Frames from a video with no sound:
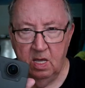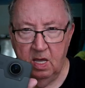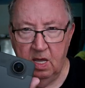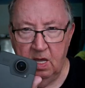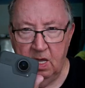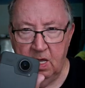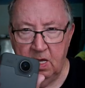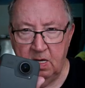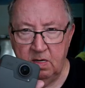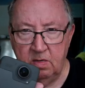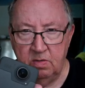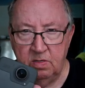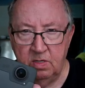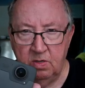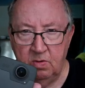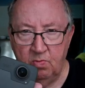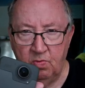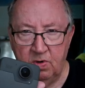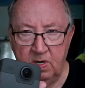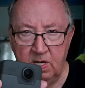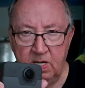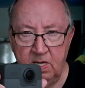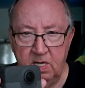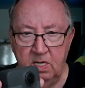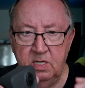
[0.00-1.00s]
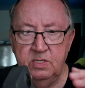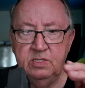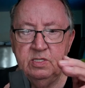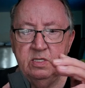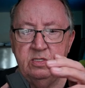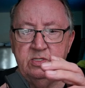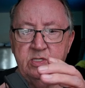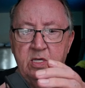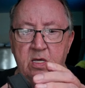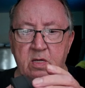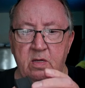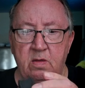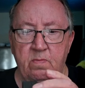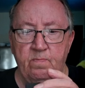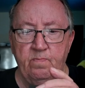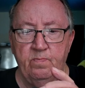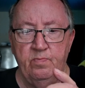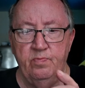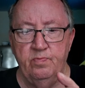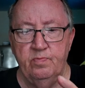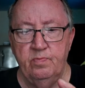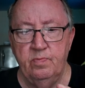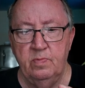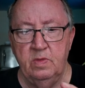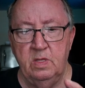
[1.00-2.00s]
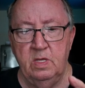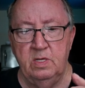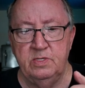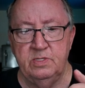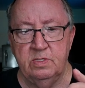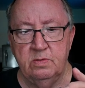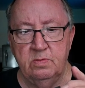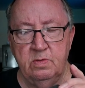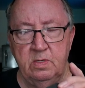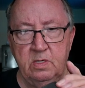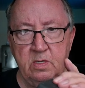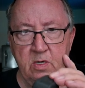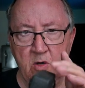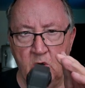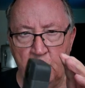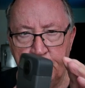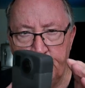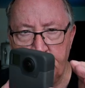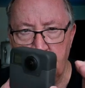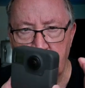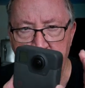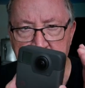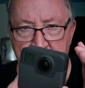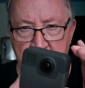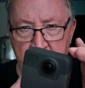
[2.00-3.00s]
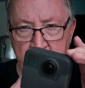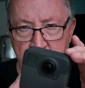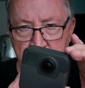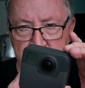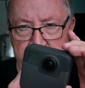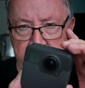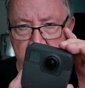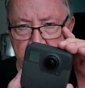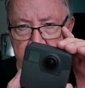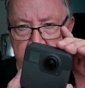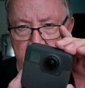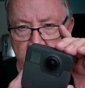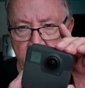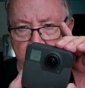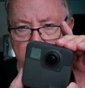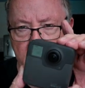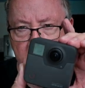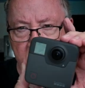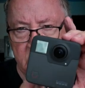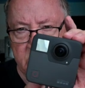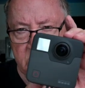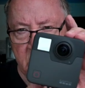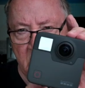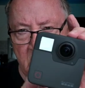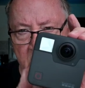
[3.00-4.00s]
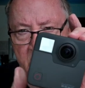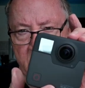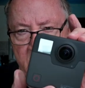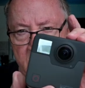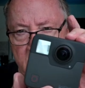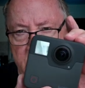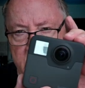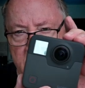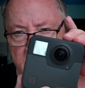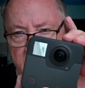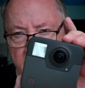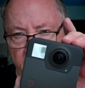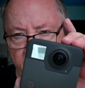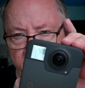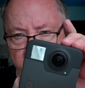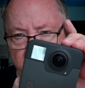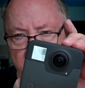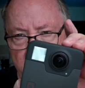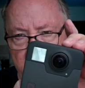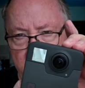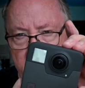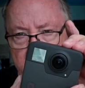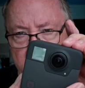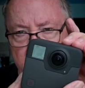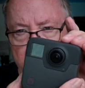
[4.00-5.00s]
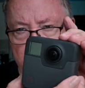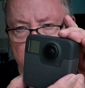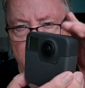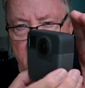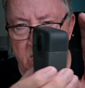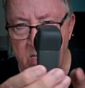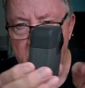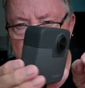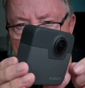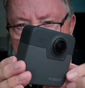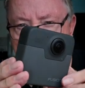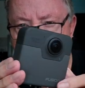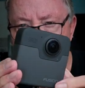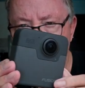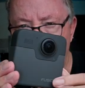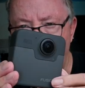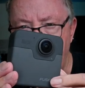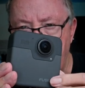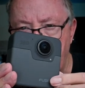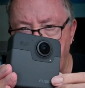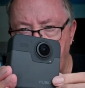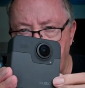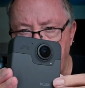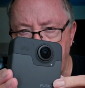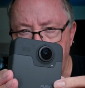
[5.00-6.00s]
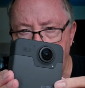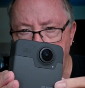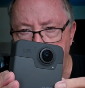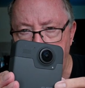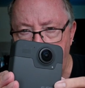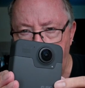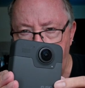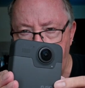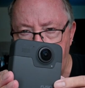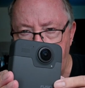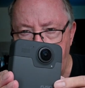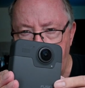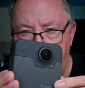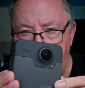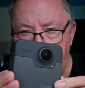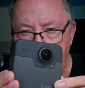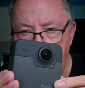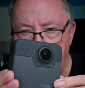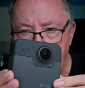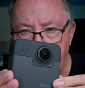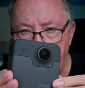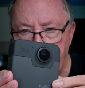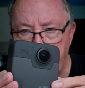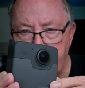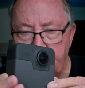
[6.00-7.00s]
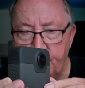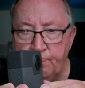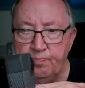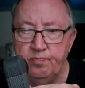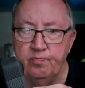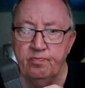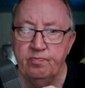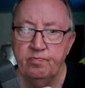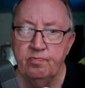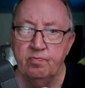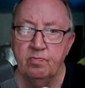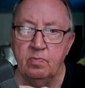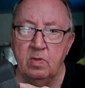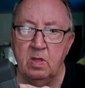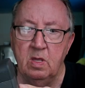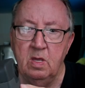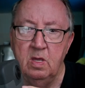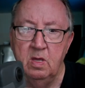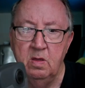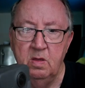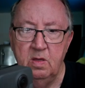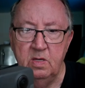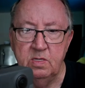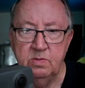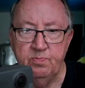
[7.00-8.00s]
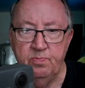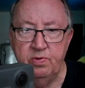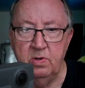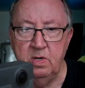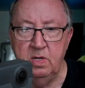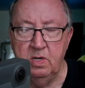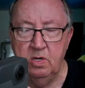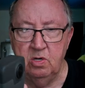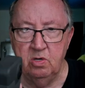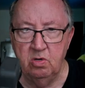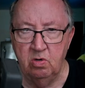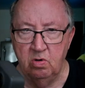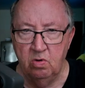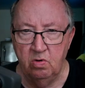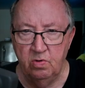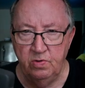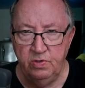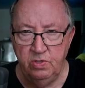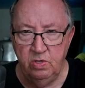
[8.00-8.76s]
And what it is, it's a GoPro camera system that has a lens on the front and one on the back. It's pretty cool.